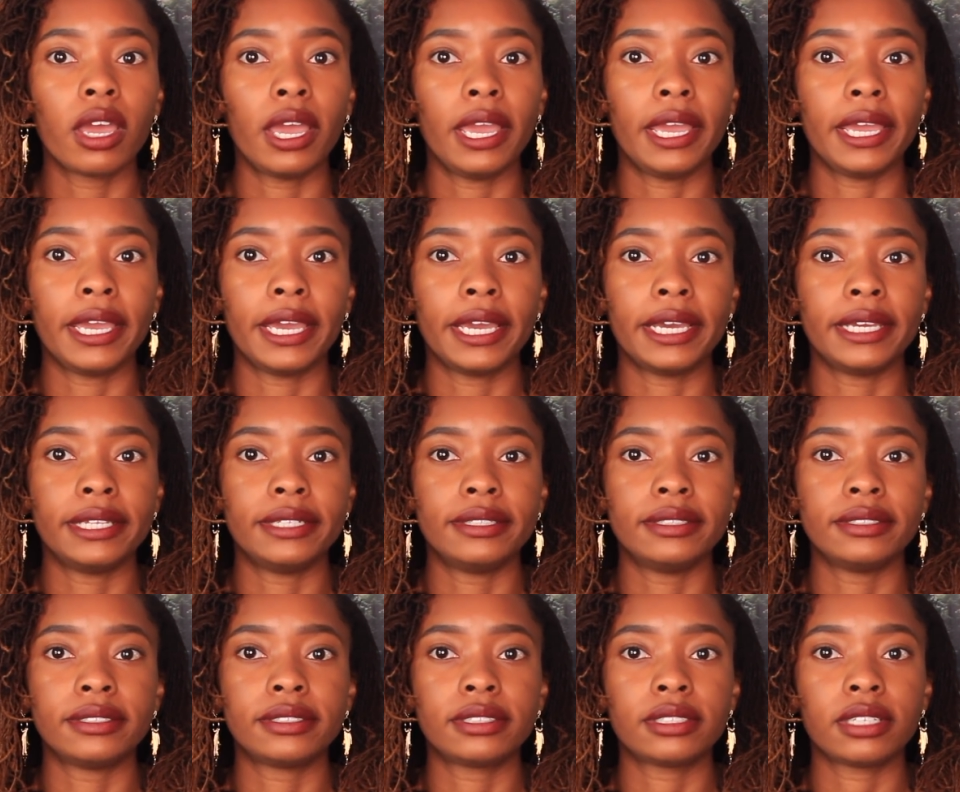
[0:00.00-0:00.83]

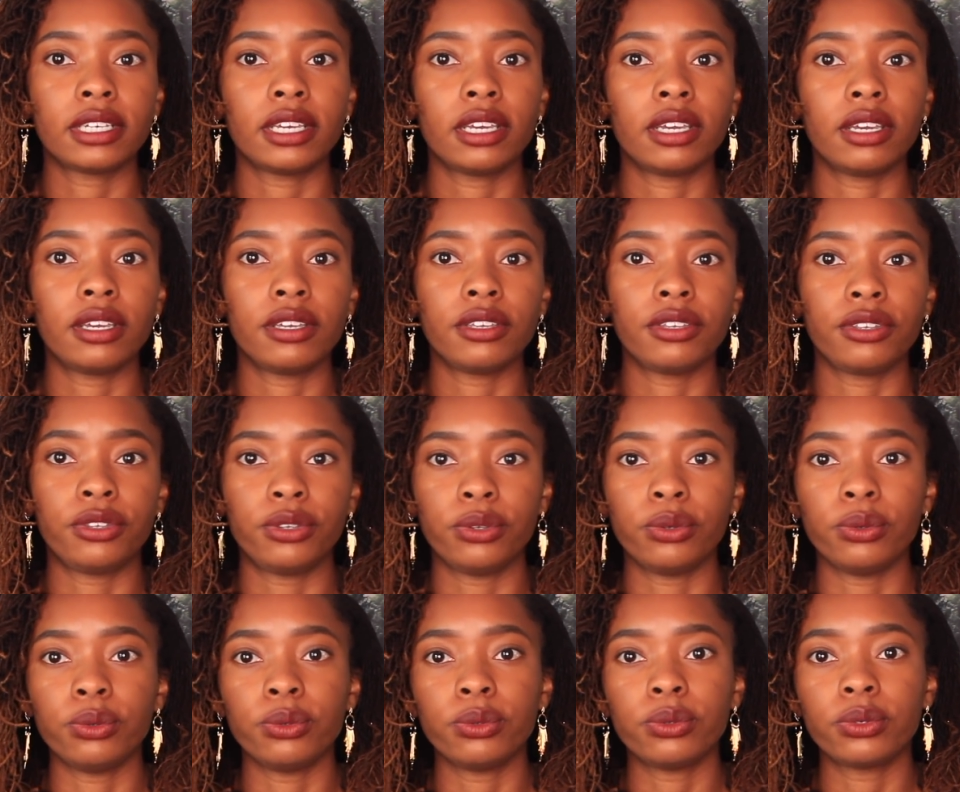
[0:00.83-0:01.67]
and
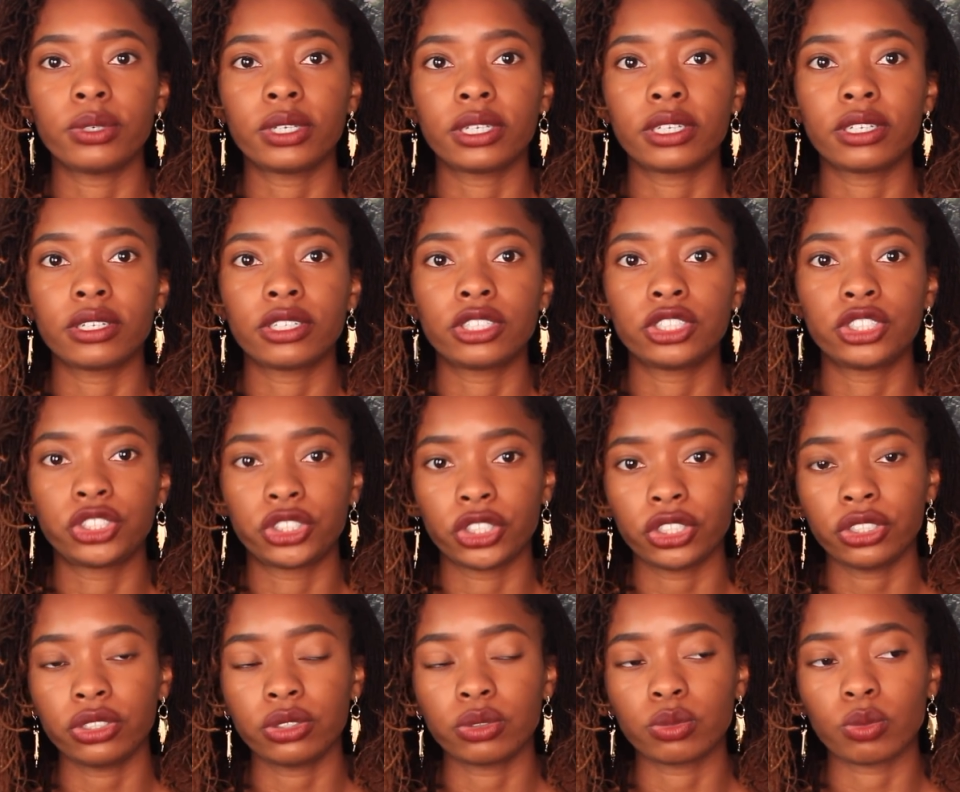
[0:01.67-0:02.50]
you
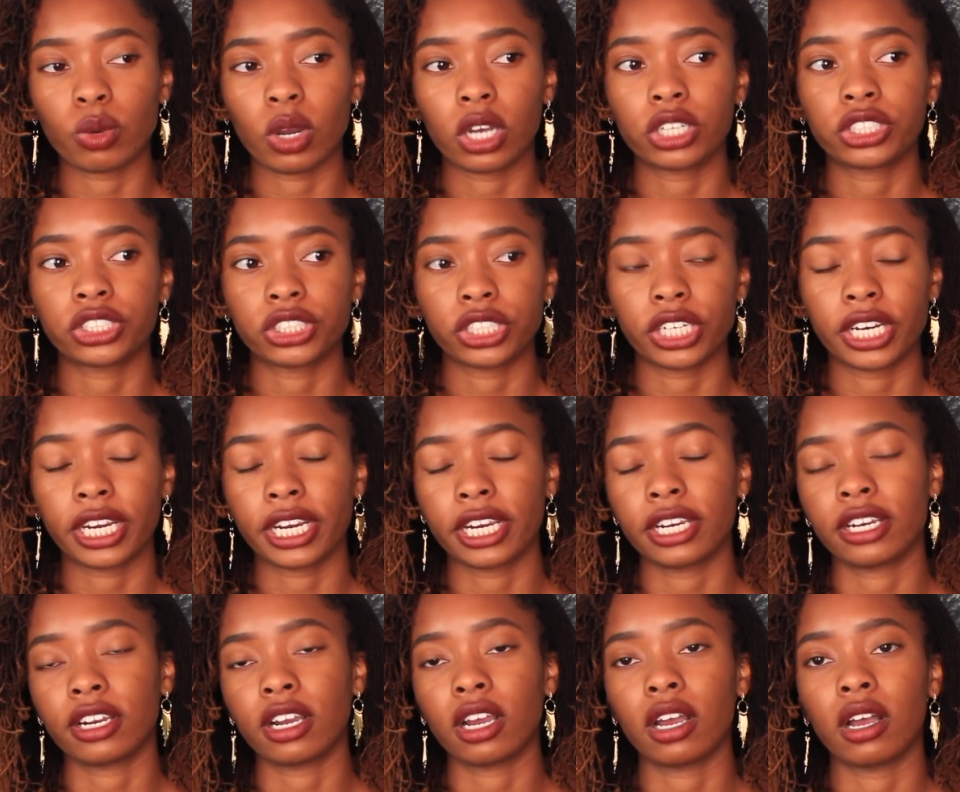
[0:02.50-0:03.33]
shouldn't wash your
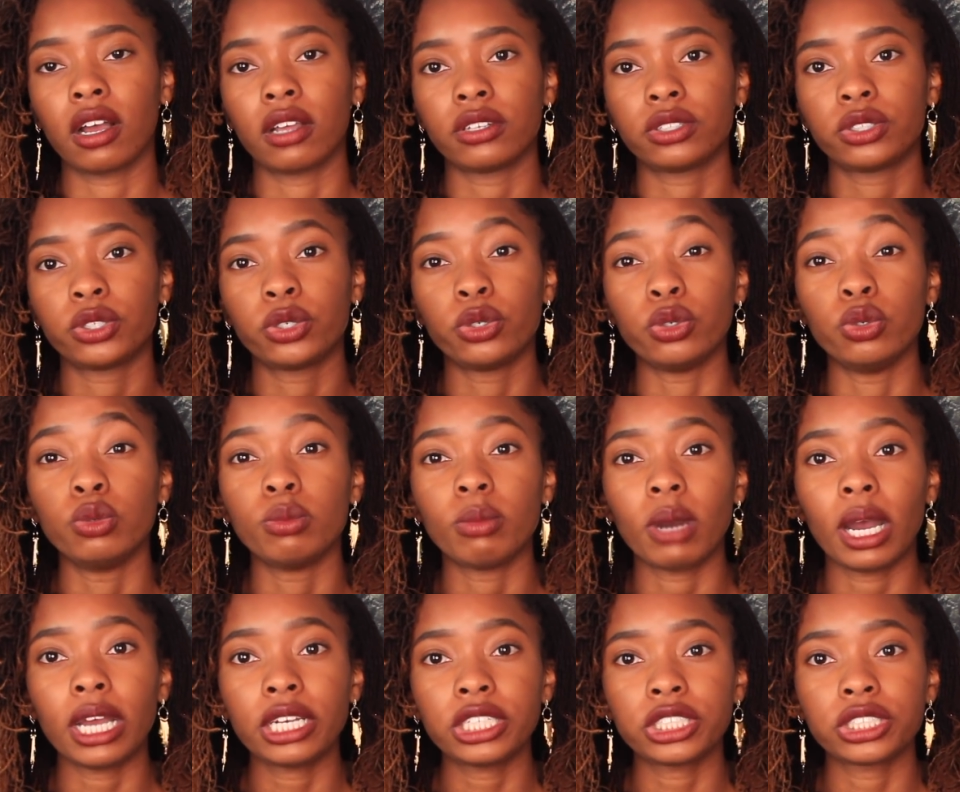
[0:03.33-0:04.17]
hair too
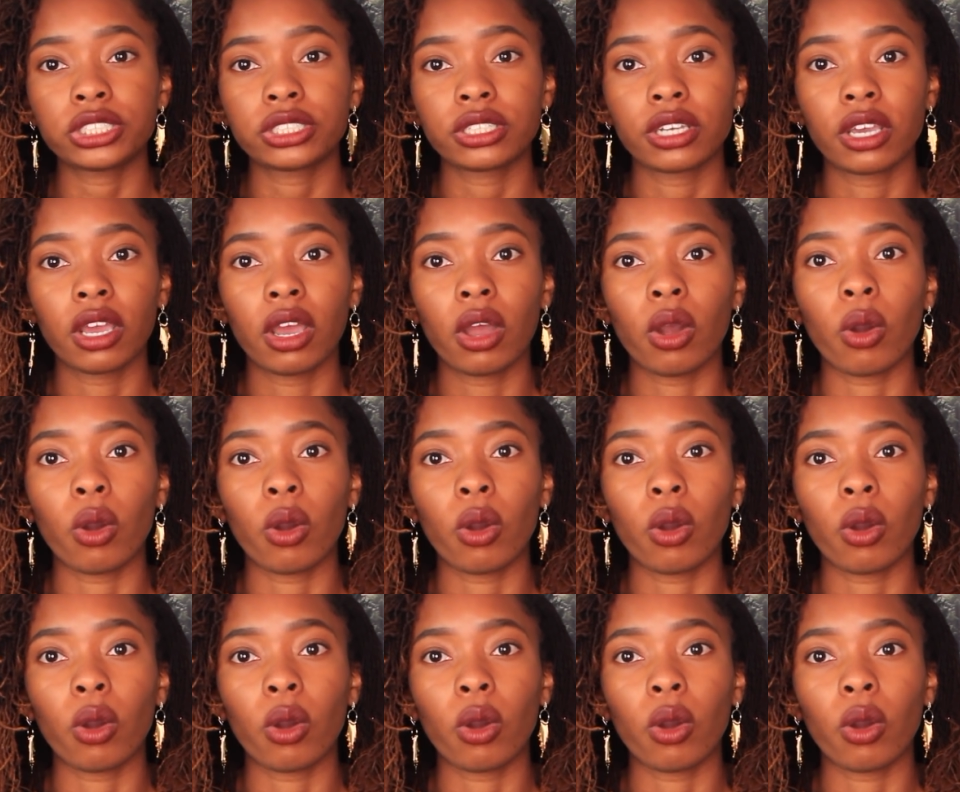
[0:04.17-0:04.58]
much,